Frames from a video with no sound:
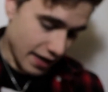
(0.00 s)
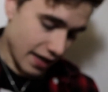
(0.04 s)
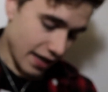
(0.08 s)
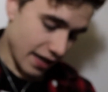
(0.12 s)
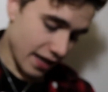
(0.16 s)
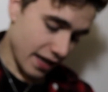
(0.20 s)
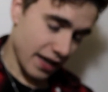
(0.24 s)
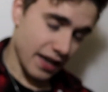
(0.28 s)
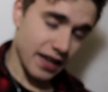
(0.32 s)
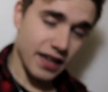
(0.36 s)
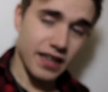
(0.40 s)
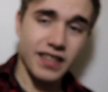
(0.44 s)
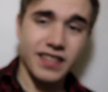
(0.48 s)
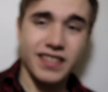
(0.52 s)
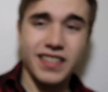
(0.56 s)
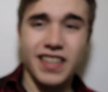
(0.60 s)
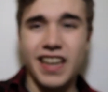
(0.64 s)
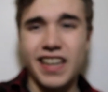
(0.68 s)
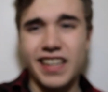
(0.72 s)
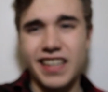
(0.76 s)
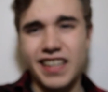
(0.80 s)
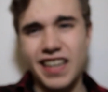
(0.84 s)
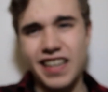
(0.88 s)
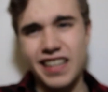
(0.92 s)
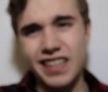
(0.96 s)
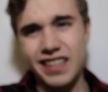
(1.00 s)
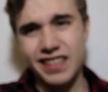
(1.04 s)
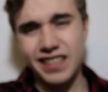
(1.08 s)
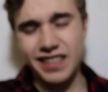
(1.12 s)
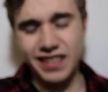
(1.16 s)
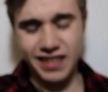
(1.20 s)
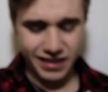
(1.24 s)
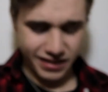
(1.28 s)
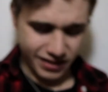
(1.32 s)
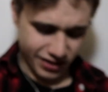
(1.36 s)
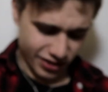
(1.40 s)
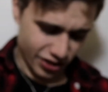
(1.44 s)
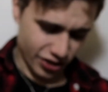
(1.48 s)
and I kind of
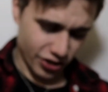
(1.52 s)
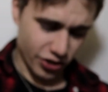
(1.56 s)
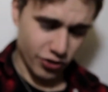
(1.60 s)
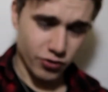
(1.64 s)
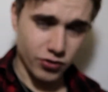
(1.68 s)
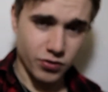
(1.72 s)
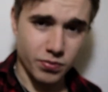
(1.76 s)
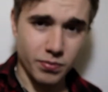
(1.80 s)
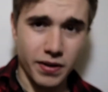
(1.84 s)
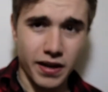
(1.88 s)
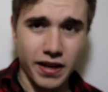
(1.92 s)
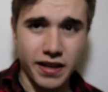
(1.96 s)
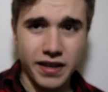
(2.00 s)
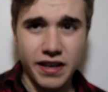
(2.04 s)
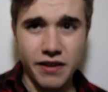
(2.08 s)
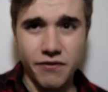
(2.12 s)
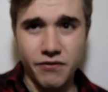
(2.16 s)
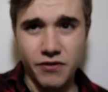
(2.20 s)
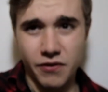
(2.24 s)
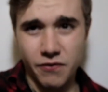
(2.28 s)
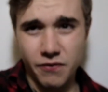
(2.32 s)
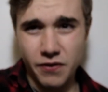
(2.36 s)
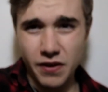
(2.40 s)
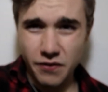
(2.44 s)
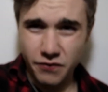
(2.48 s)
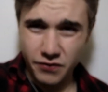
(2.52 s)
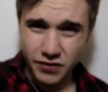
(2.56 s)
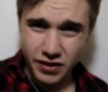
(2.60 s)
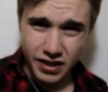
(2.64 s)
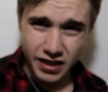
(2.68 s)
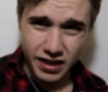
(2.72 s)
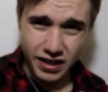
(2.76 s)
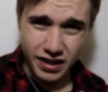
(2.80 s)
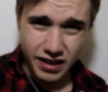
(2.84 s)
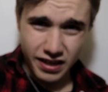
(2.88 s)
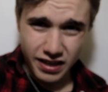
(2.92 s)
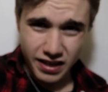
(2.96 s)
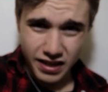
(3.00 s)
need to use my nifty
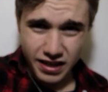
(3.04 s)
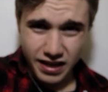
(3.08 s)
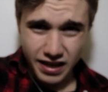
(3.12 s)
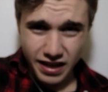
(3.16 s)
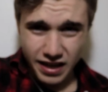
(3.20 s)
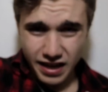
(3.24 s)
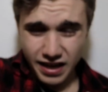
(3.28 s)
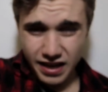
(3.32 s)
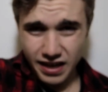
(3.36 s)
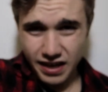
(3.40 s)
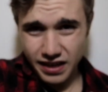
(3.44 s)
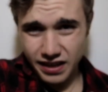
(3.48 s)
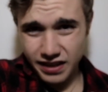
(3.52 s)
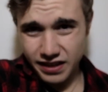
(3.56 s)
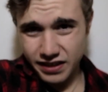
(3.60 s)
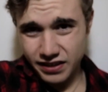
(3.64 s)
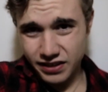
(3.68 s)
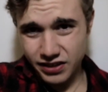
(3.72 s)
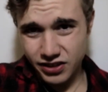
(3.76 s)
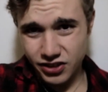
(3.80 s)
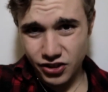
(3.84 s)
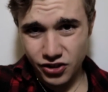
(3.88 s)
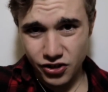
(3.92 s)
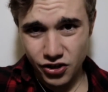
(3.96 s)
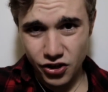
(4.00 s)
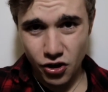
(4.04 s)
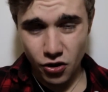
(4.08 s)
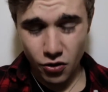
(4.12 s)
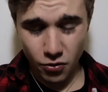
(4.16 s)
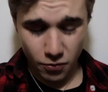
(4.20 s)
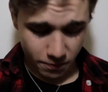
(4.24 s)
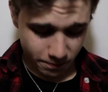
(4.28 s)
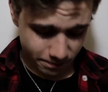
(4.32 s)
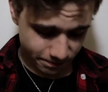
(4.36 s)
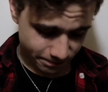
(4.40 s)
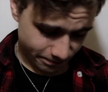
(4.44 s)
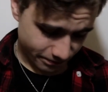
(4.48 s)
50 and, you know,